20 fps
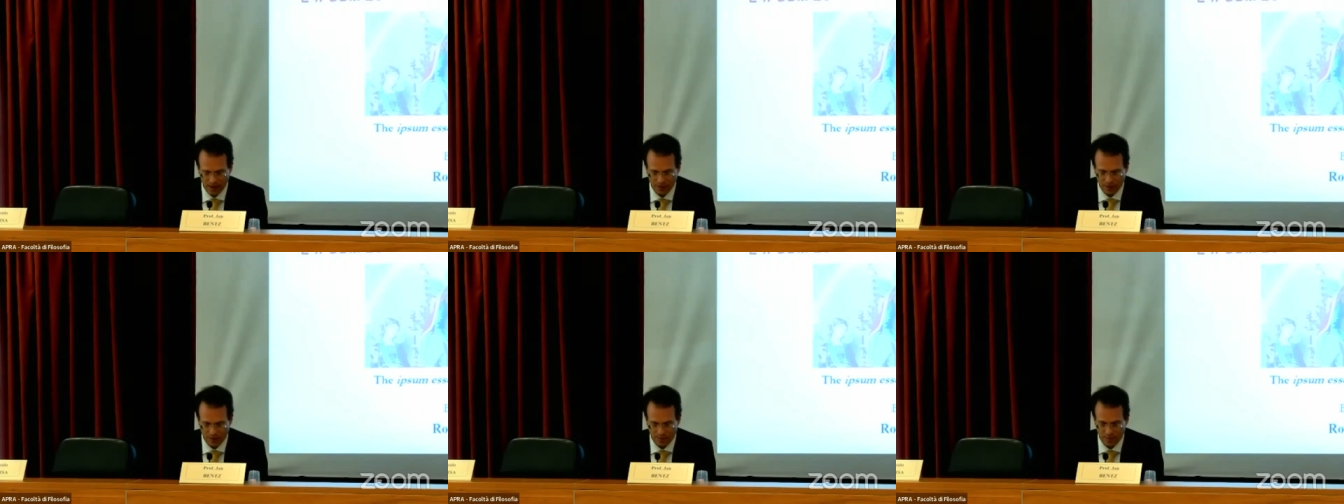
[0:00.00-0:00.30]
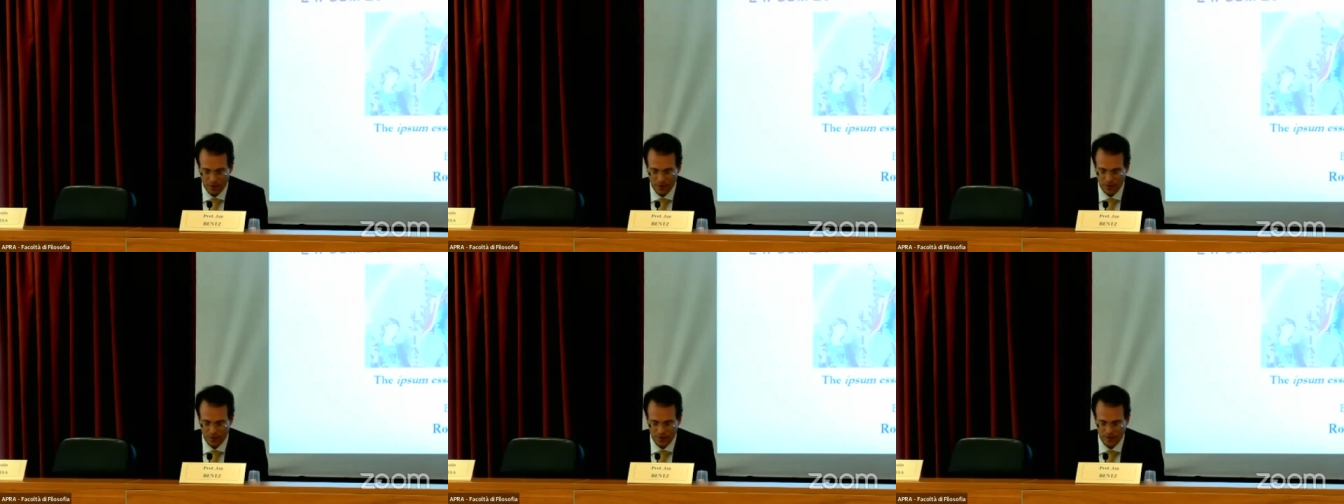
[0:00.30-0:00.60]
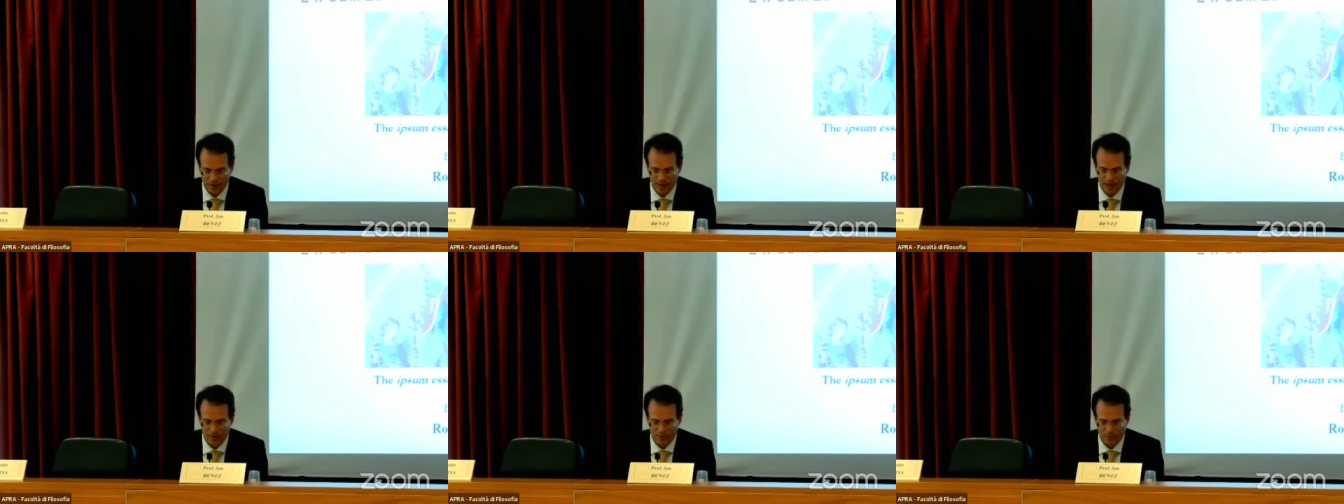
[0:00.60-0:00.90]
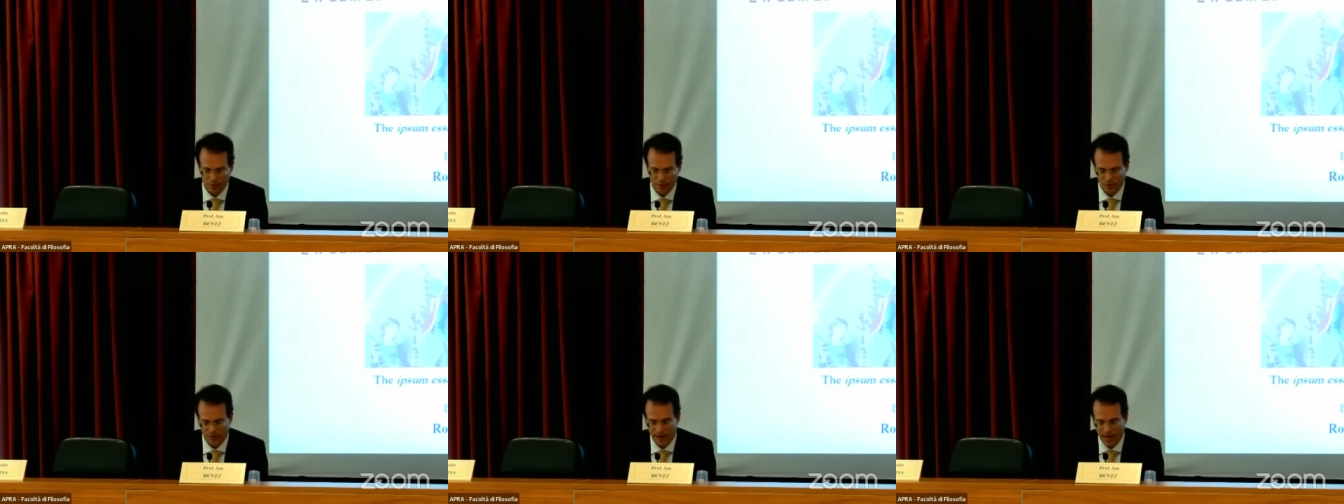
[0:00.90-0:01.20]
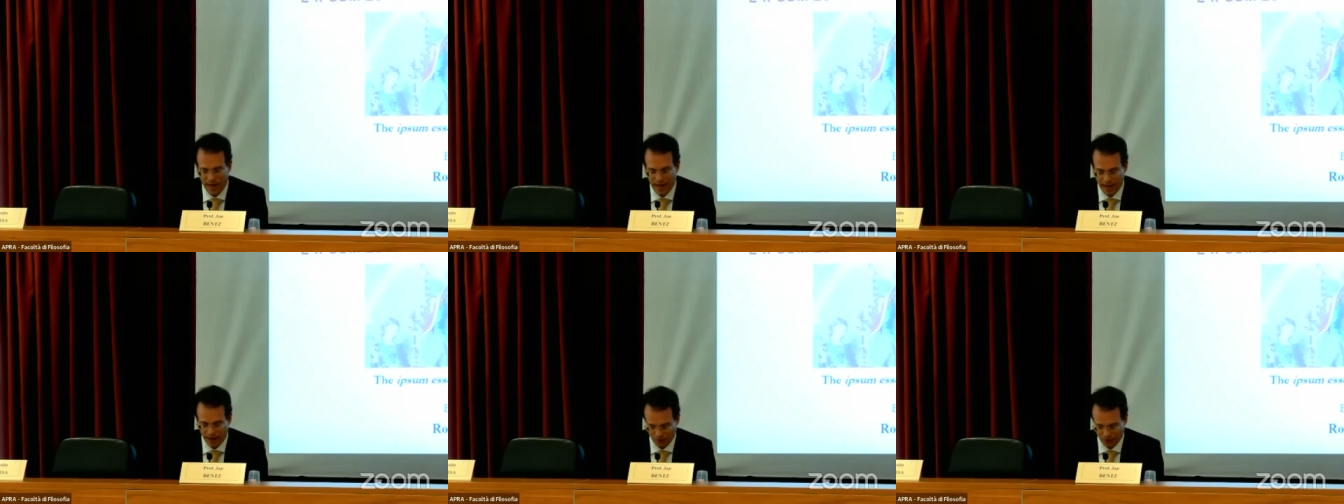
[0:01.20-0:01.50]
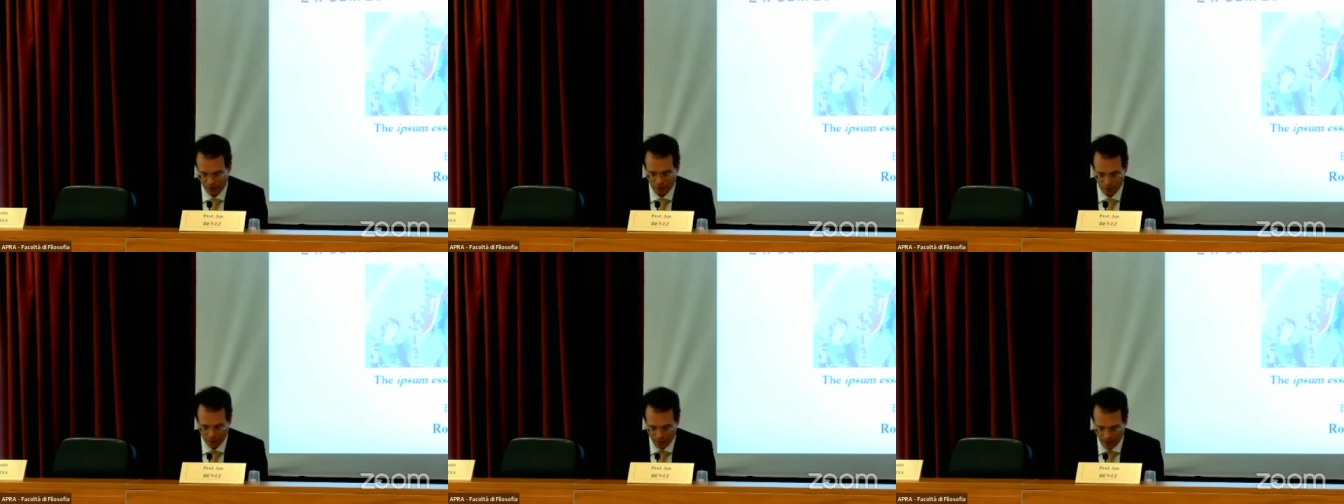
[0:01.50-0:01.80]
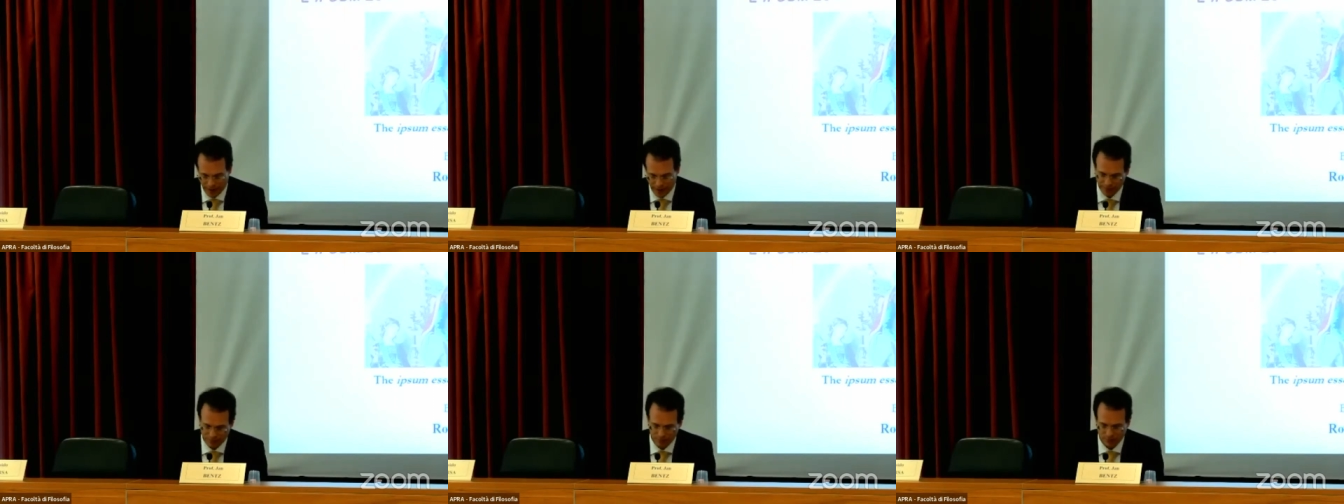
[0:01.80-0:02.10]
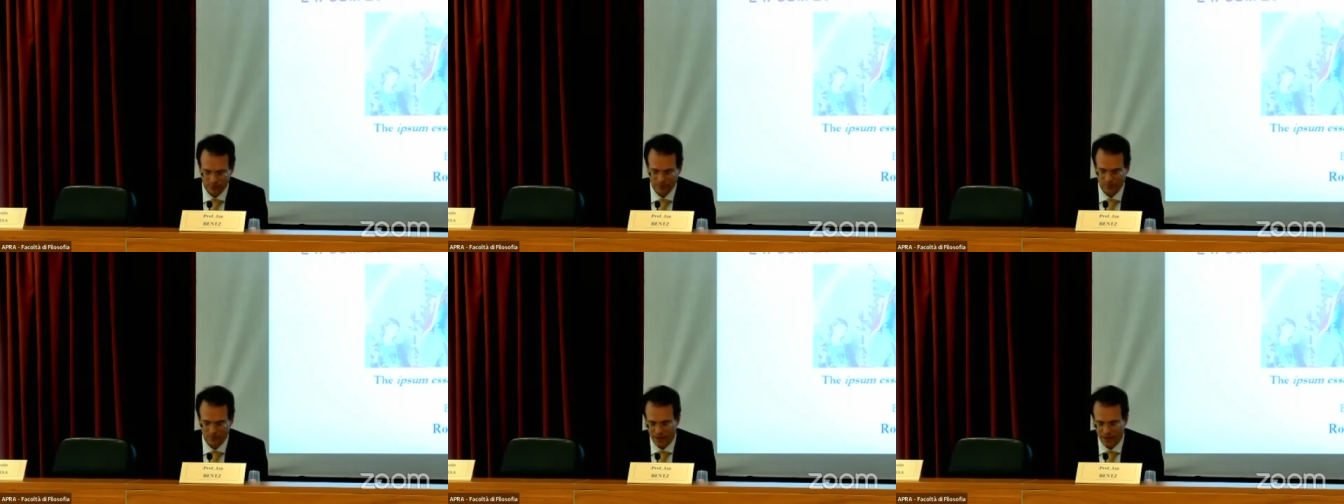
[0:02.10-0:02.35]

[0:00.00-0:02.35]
In the purest and most actual way,